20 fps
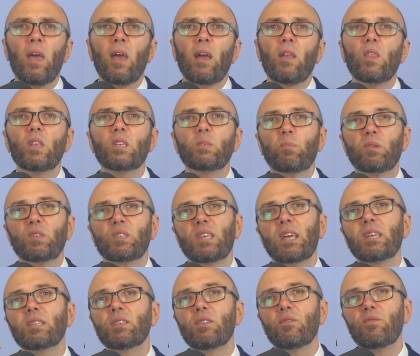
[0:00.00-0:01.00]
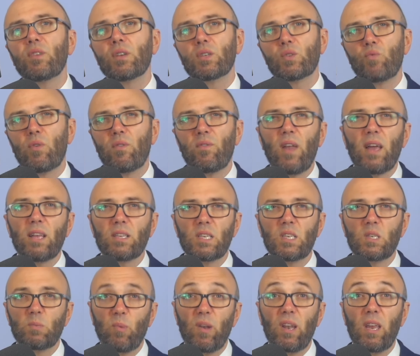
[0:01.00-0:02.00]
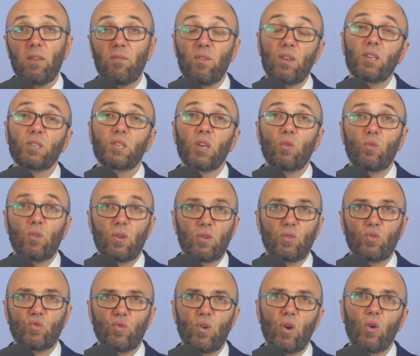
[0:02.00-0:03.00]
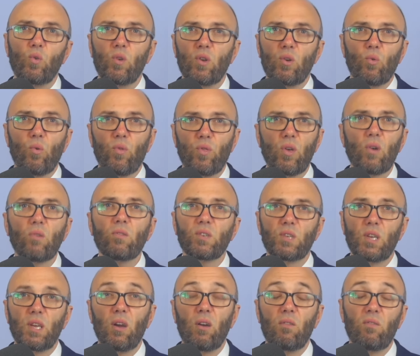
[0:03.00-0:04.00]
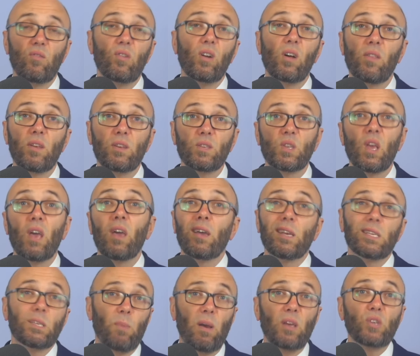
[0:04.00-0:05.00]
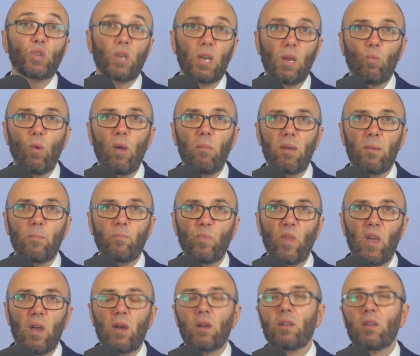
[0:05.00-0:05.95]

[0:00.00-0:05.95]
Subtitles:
and this possessiveness reflects his belief in his own control and authority over others, especially women.